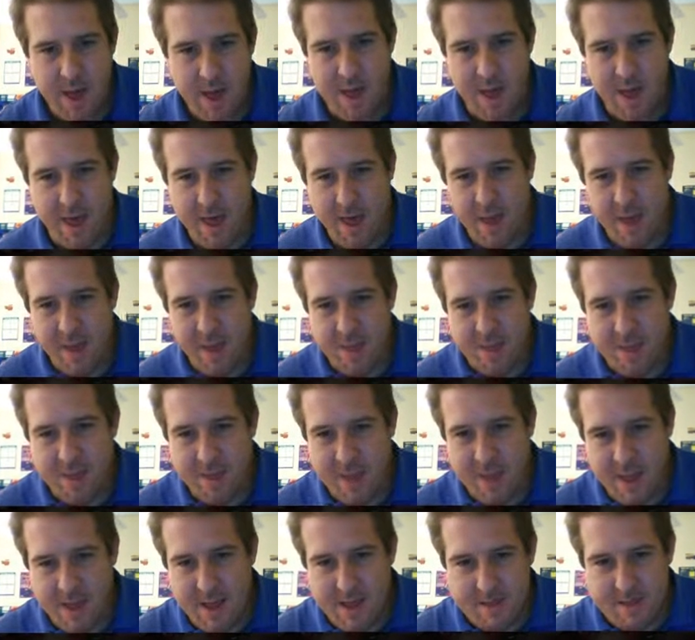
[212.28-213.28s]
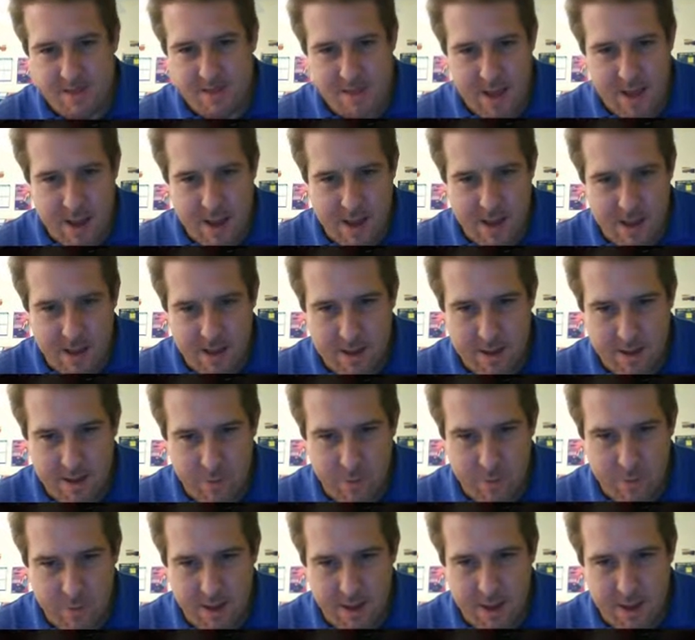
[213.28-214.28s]
And the inside
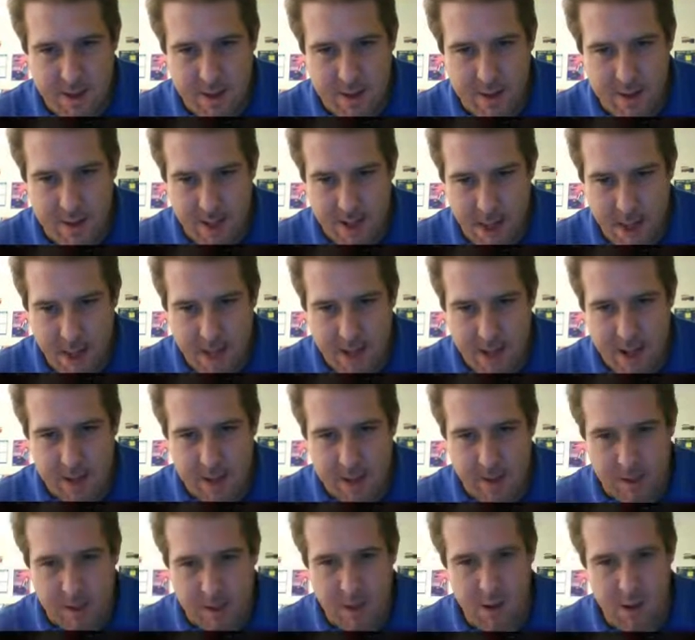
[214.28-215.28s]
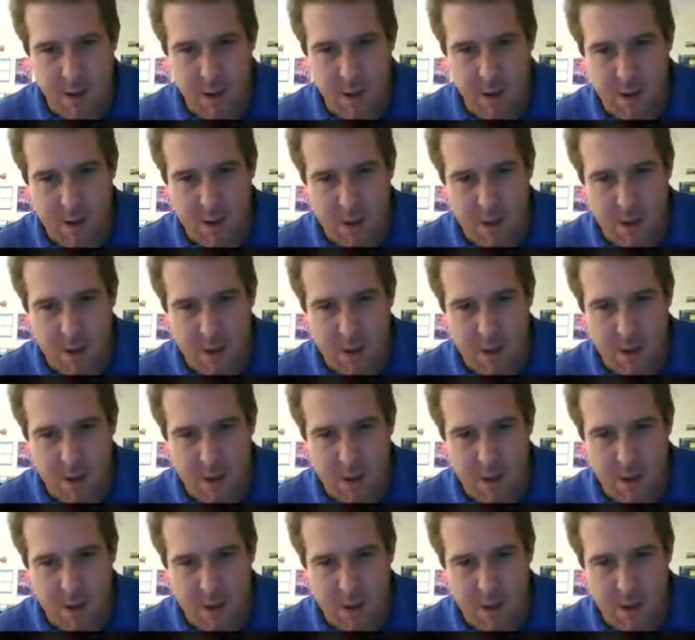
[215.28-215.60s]
would be L